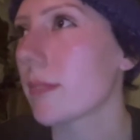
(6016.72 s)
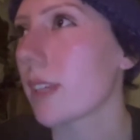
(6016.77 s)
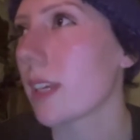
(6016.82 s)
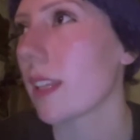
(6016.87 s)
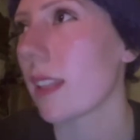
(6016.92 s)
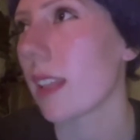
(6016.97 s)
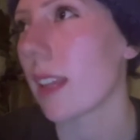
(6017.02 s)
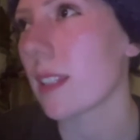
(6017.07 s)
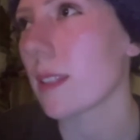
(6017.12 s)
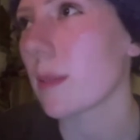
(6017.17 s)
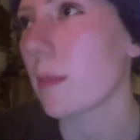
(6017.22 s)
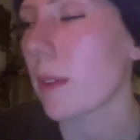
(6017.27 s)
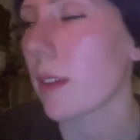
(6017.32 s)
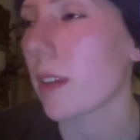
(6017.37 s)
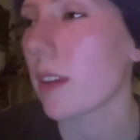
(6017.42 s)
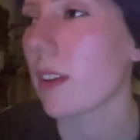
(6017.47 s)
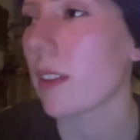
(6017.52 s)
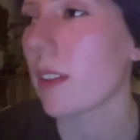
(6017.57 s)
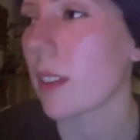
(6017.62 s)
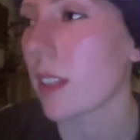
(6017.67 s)
and that's
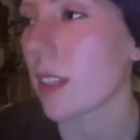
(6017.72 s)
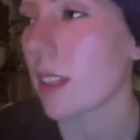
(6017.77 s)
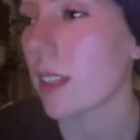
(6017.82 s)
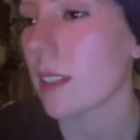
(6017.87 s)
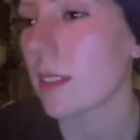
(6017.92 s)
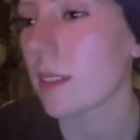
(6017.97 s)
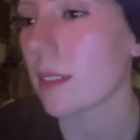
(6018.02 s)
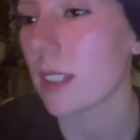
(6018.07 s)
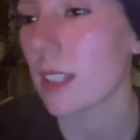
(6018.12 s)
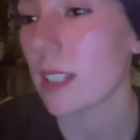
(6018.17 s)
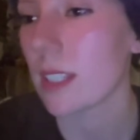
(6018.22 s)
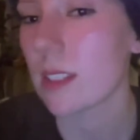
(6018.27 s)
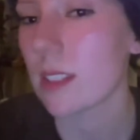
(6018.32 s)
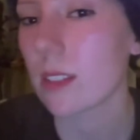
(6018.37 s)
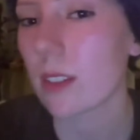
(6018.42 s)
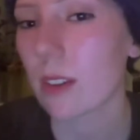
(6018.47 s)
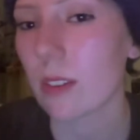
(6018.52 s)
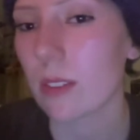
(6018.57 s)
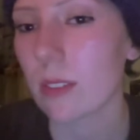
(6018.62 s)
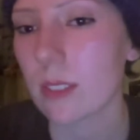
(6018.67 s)
been on the
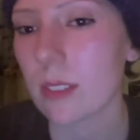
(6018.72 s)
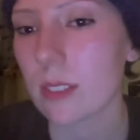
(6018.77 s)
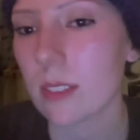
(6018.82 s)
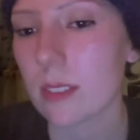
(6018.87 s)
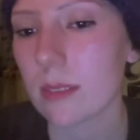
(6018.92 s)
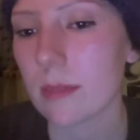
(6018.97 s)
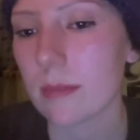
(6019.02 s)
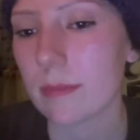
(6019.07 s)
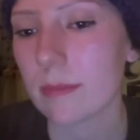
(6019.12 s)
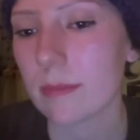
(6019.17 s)
East Coast.